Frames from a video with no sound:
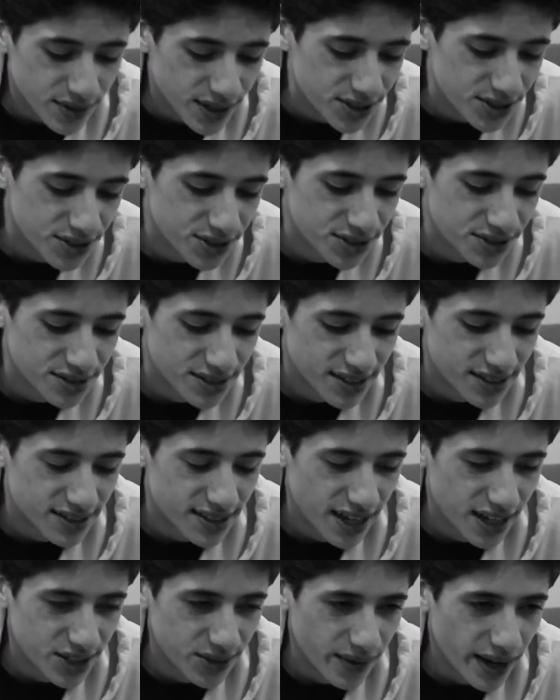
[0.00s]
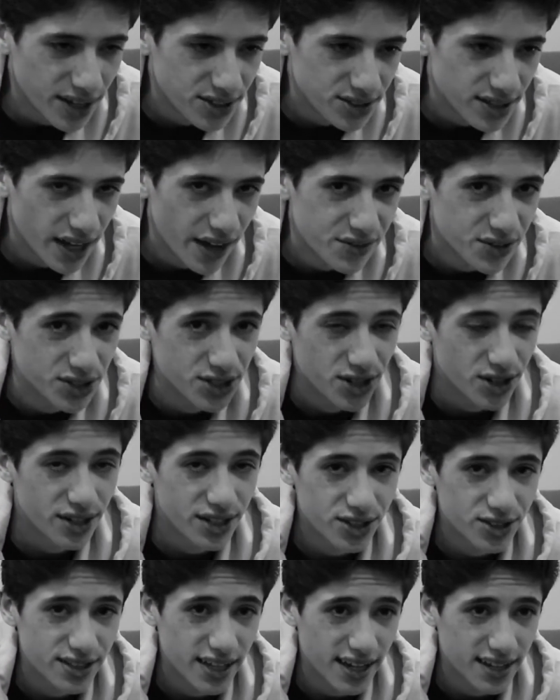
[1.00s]
Regionals is that you actually have to turn in
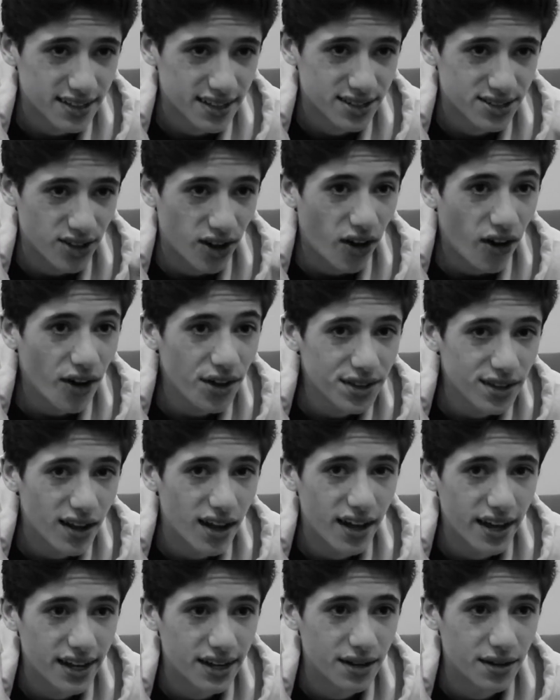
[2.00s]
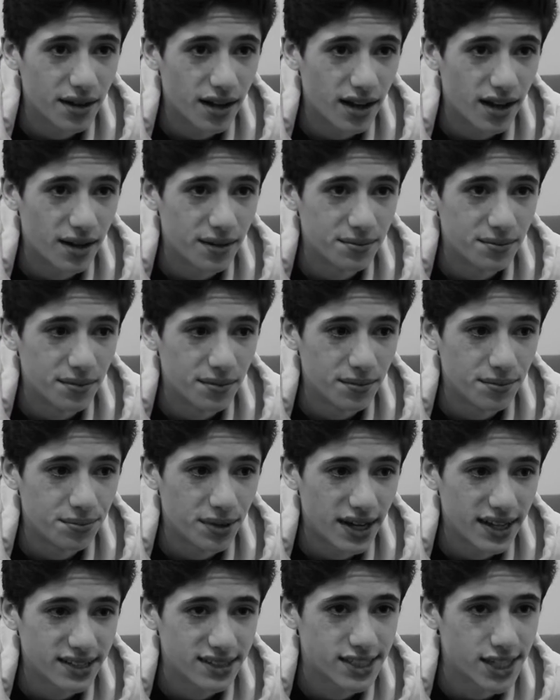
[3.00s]
your deck list online
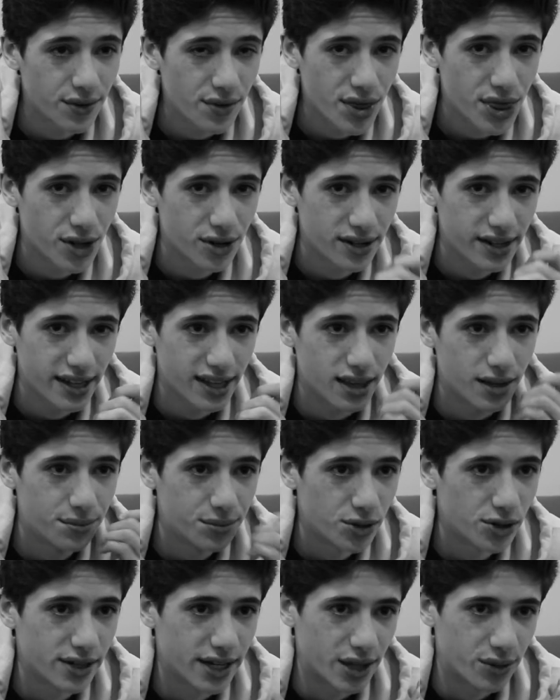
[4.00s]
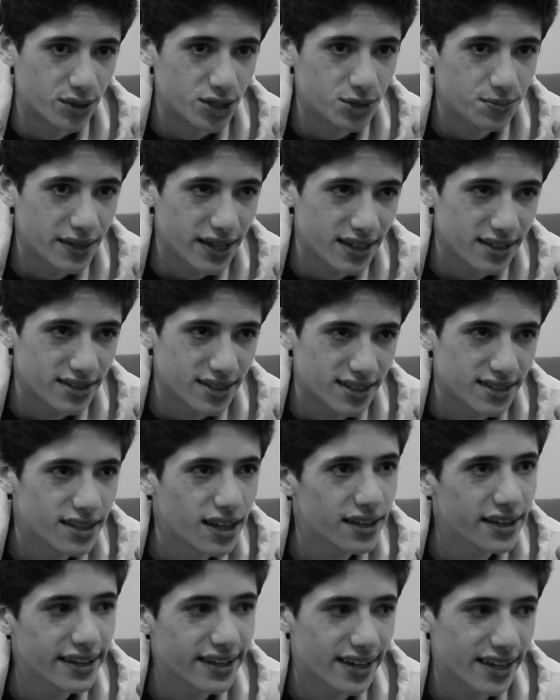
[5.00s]
by 7:30 in the morning, which means it's
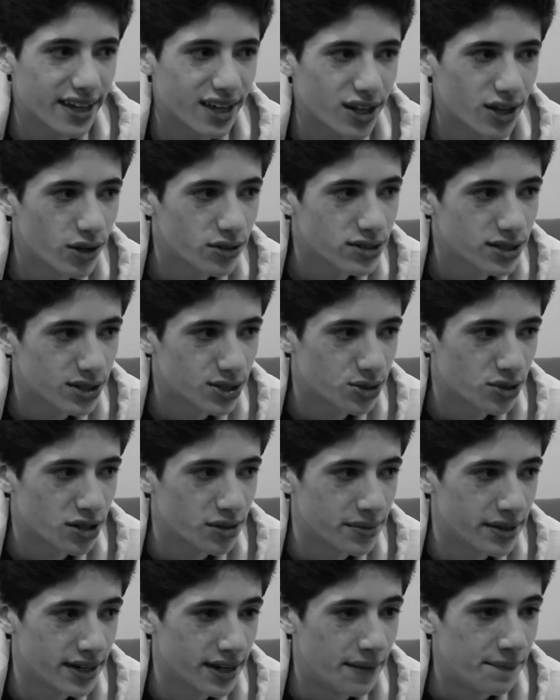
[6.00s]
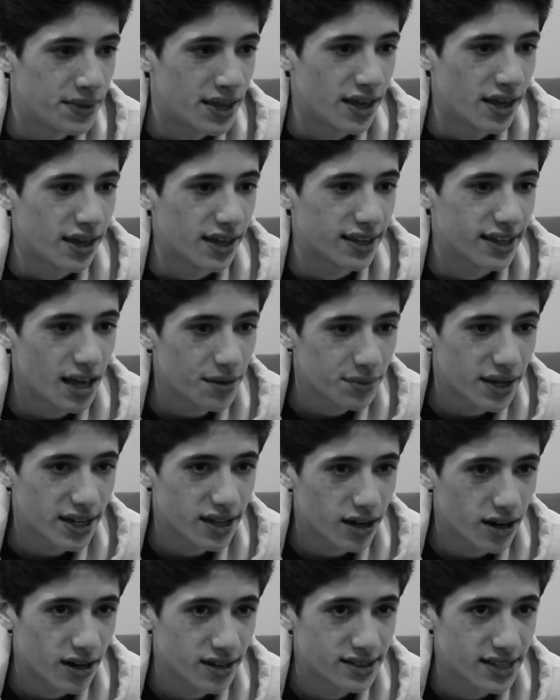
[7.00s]
not like I can go to the tournament, get my
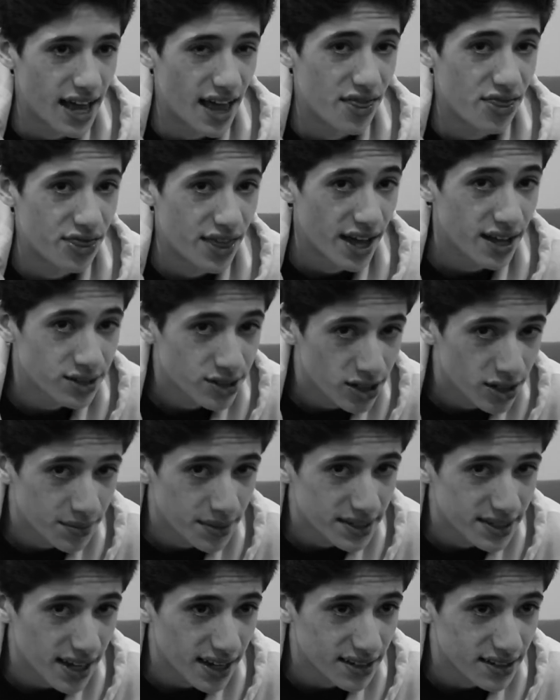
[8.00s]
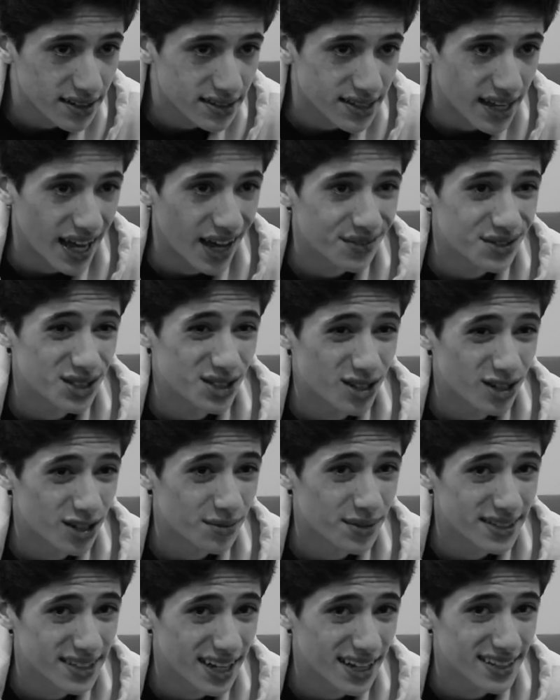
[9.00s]
cards, and then turn in my deck list. I have to turn in
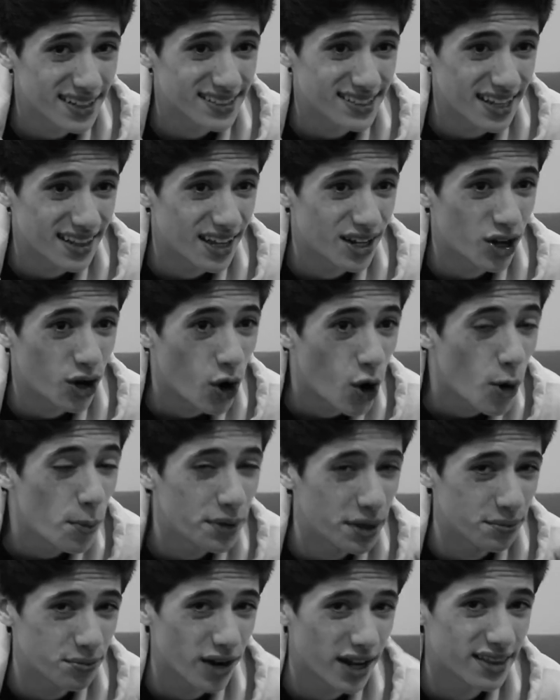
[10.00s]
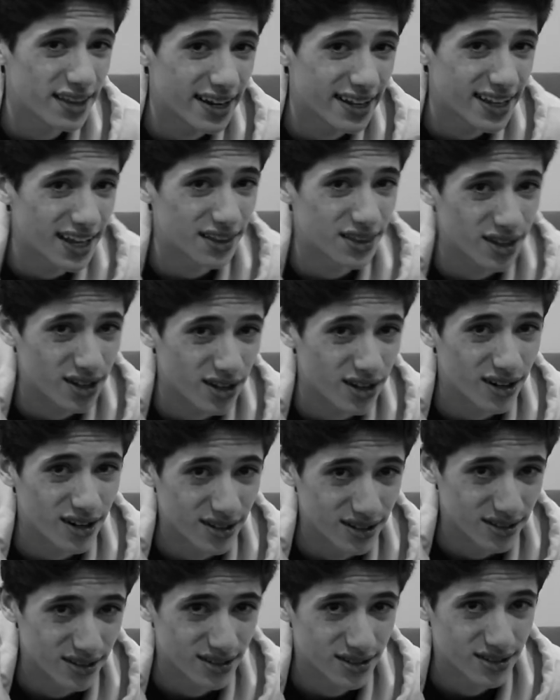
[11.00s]
my deck list and then hope and pray that I get the
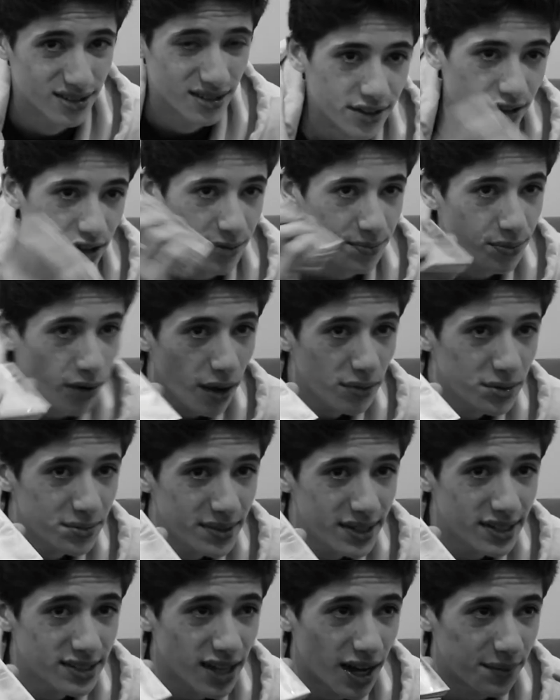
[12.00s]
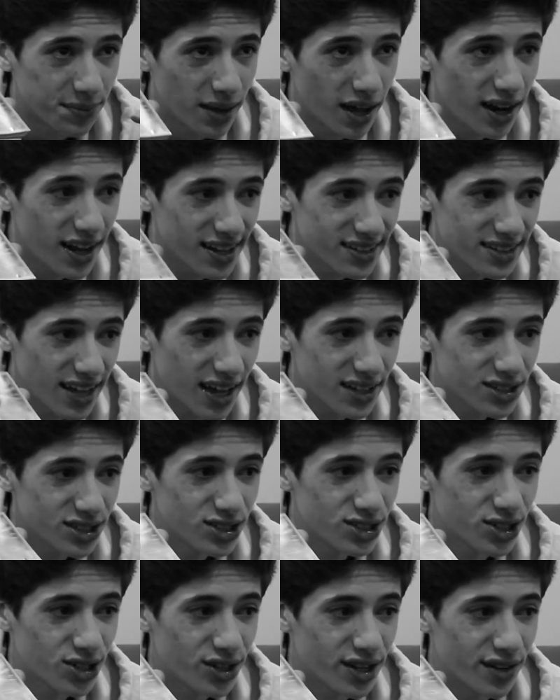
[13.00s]
cards. The only problem is I'm not exactly
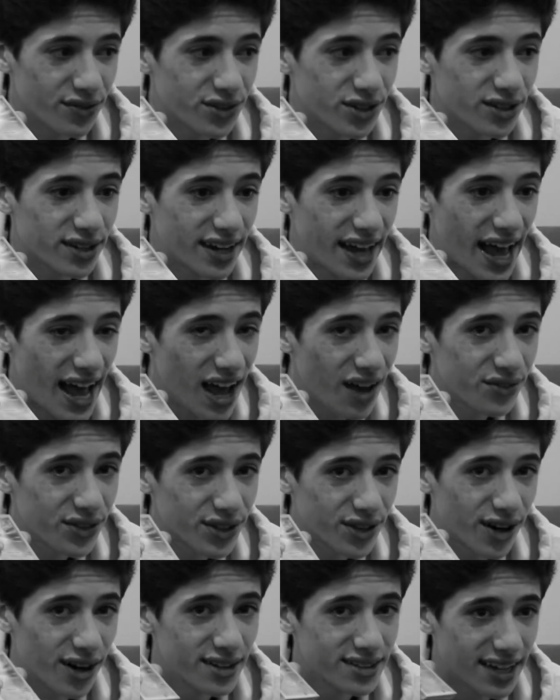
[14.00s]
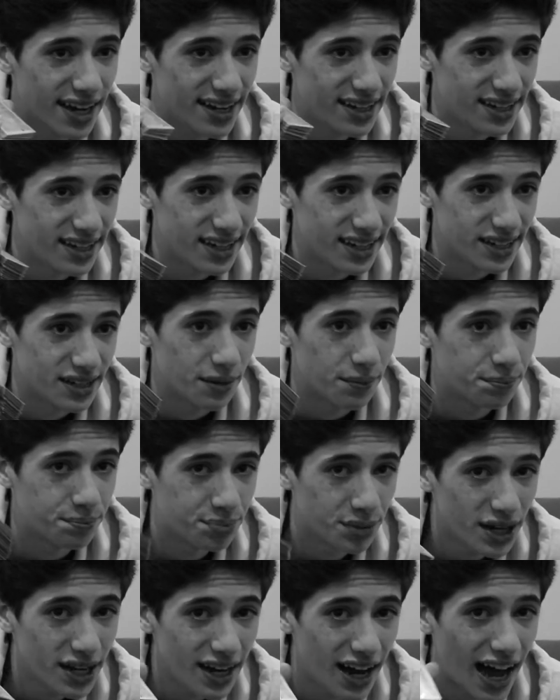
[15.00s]
sure if they're gonna have the cards I need,
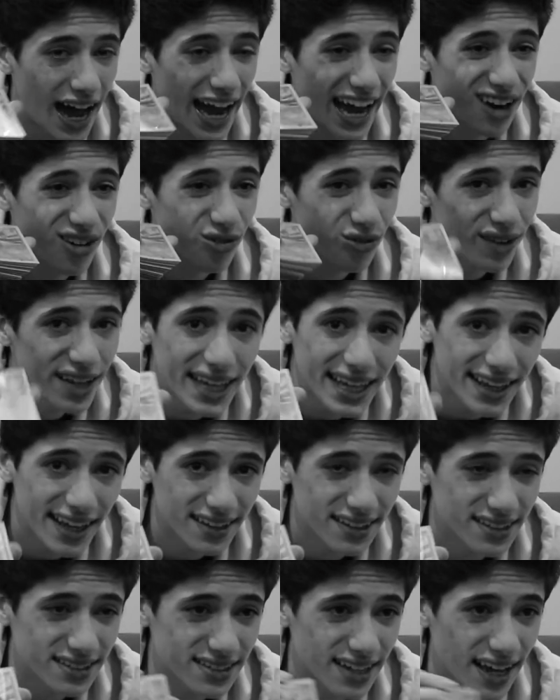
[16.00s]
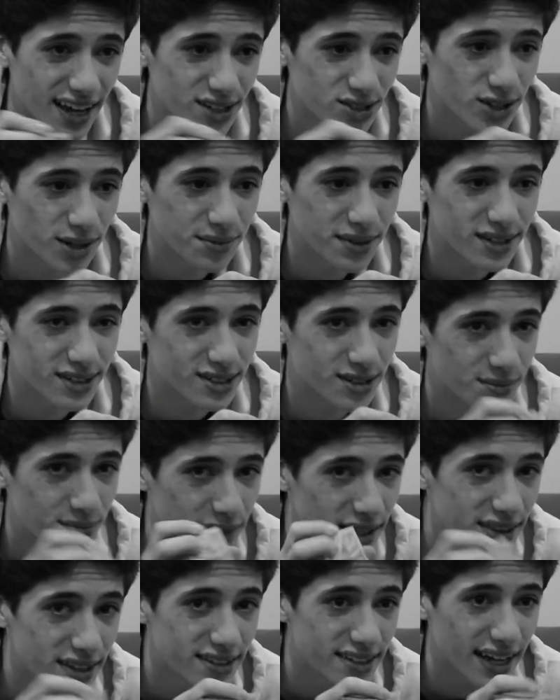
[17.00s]
but I really like this deck, so I'm gonna
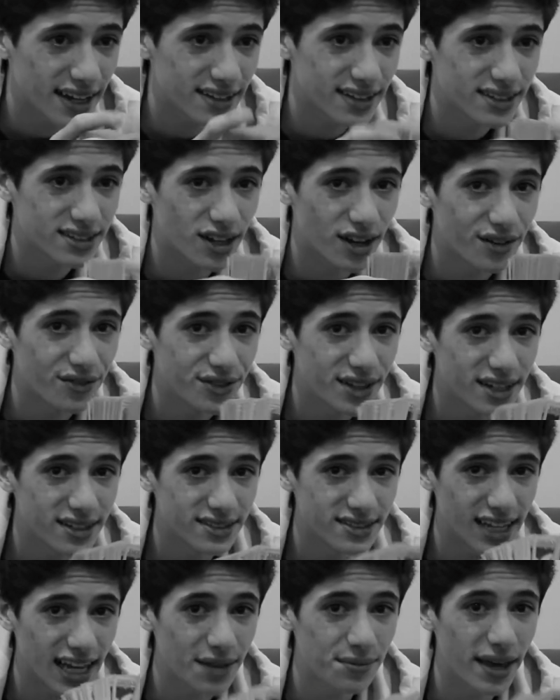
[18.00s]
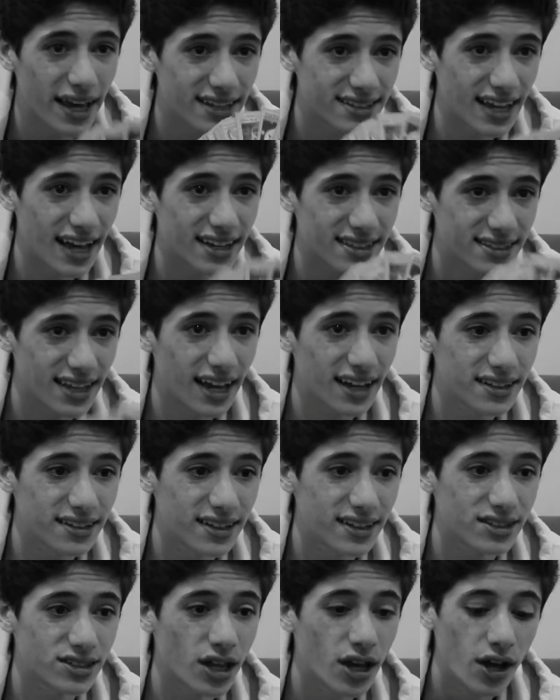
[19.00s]
submit the deck list of this same exact deck
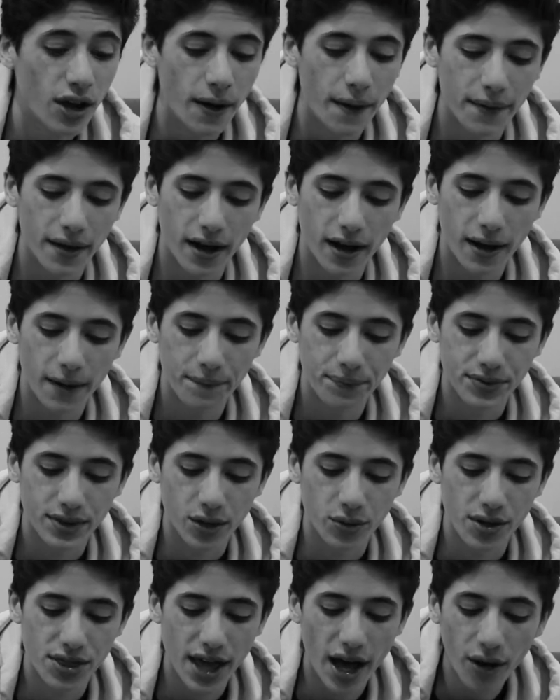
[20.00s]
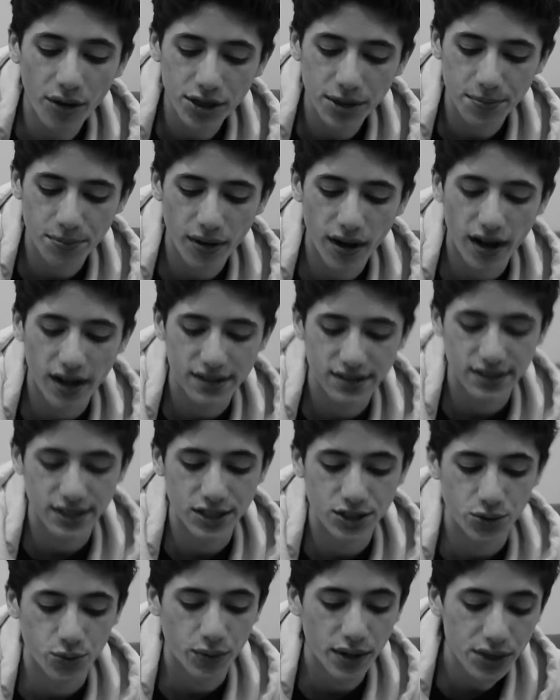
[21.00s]
list without the
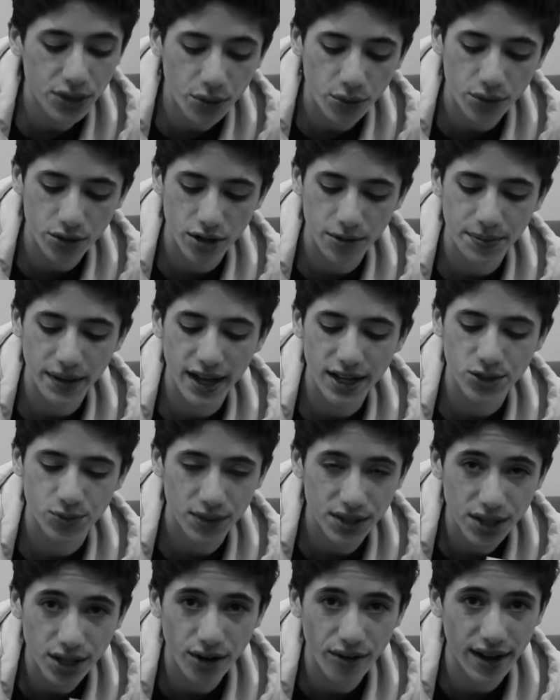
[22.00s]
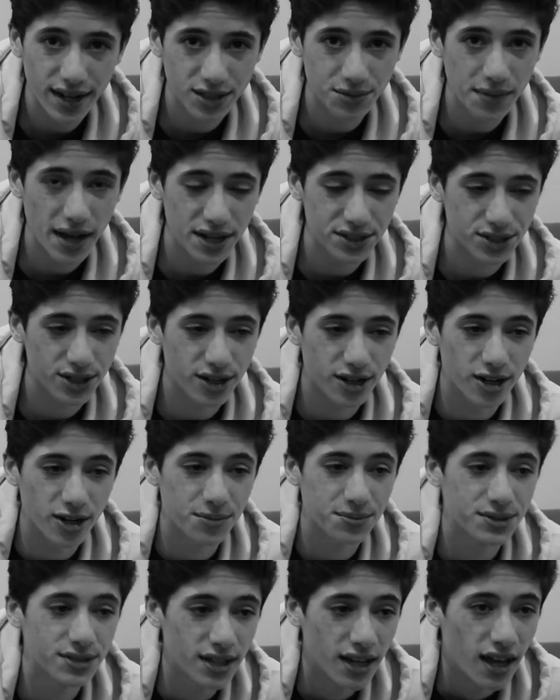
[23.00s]
proxies, with the Order Pads, with the correct
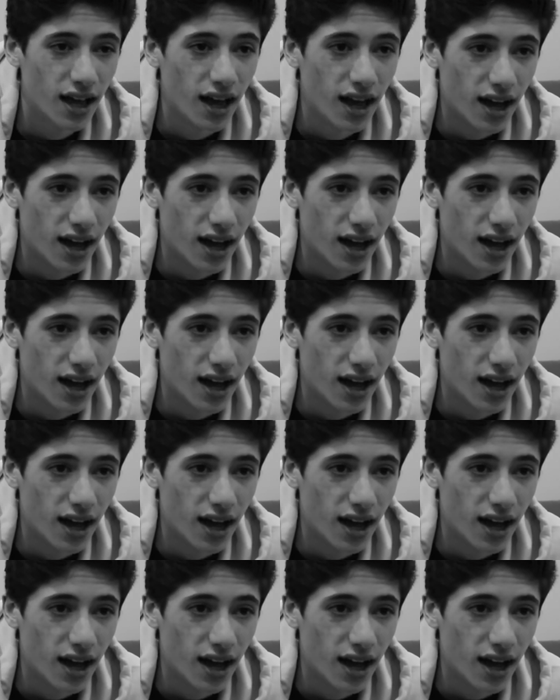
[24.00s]
Magikarps.